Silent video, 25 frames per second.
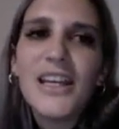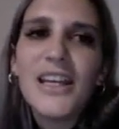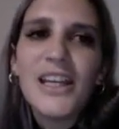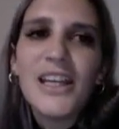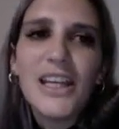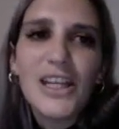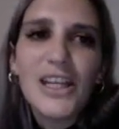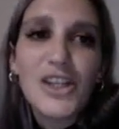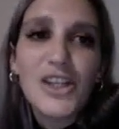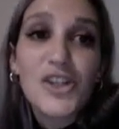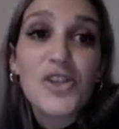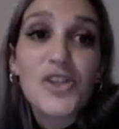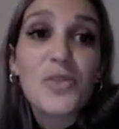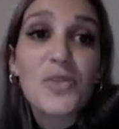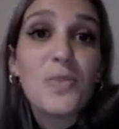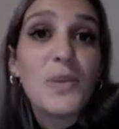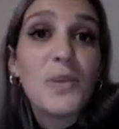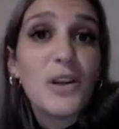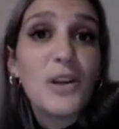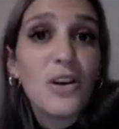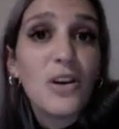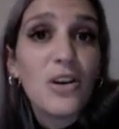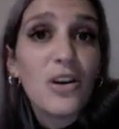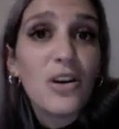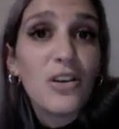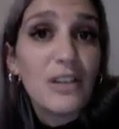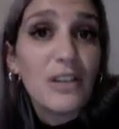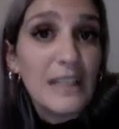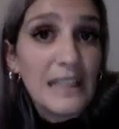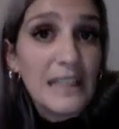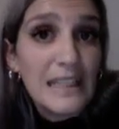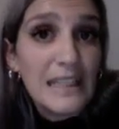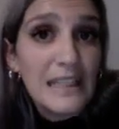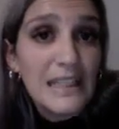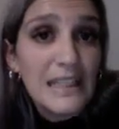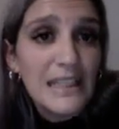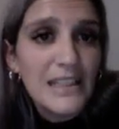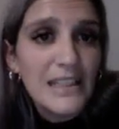It should be
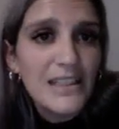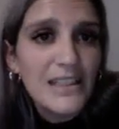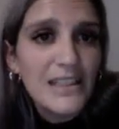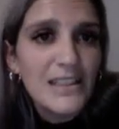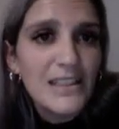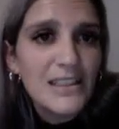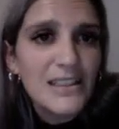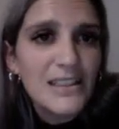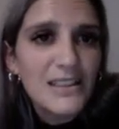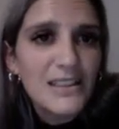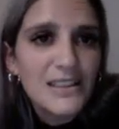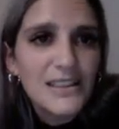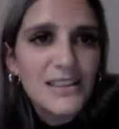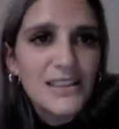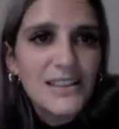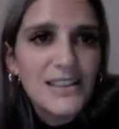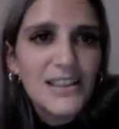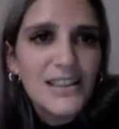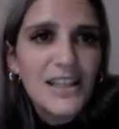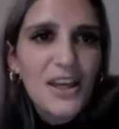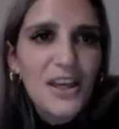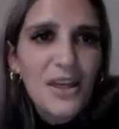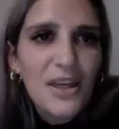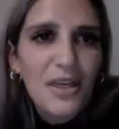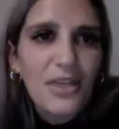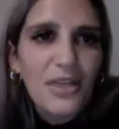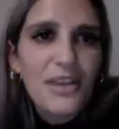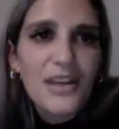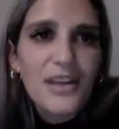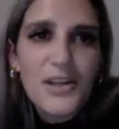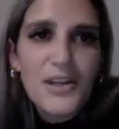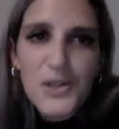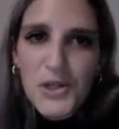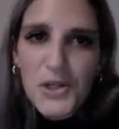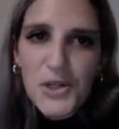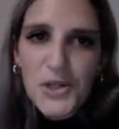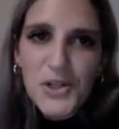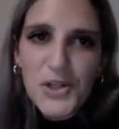R-E.
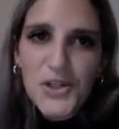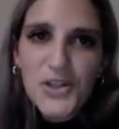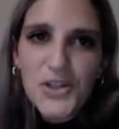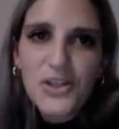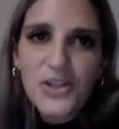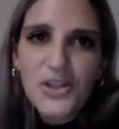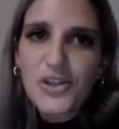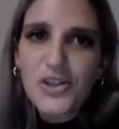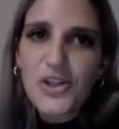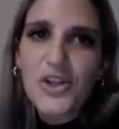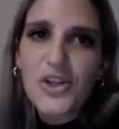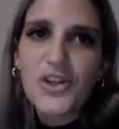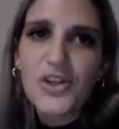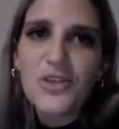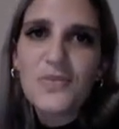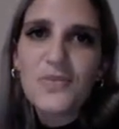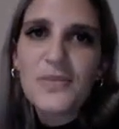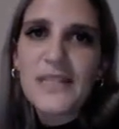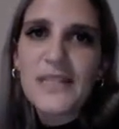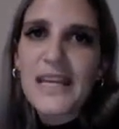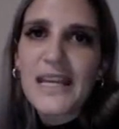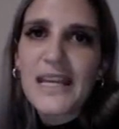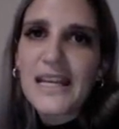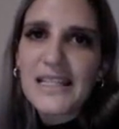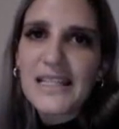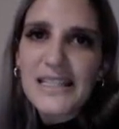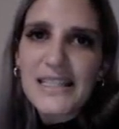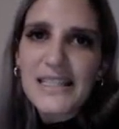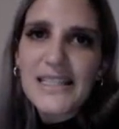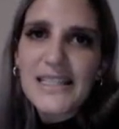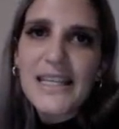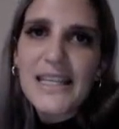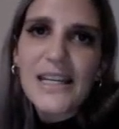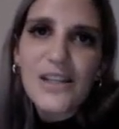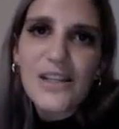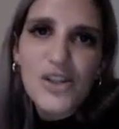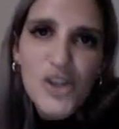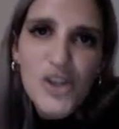Theatre terms and
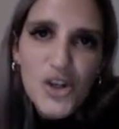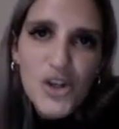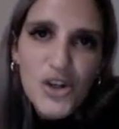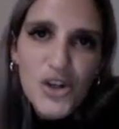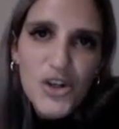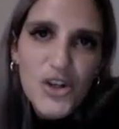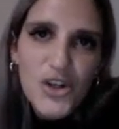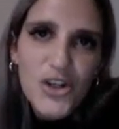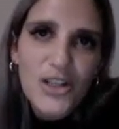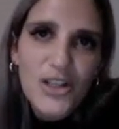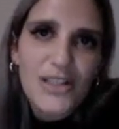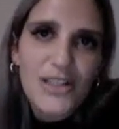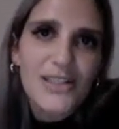center.